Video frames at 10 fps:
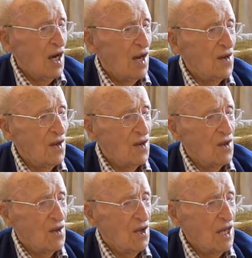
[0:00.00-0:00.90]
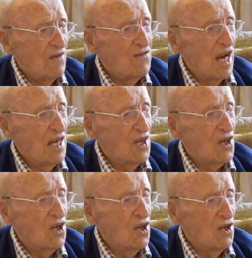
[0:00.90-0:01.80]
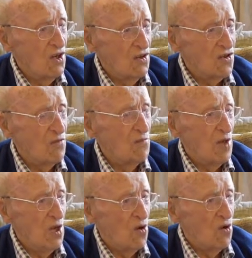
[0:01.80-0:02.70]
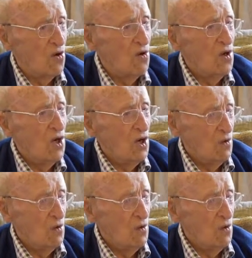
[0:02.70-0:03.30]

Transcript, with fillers: and the, the lieutenant colonels and below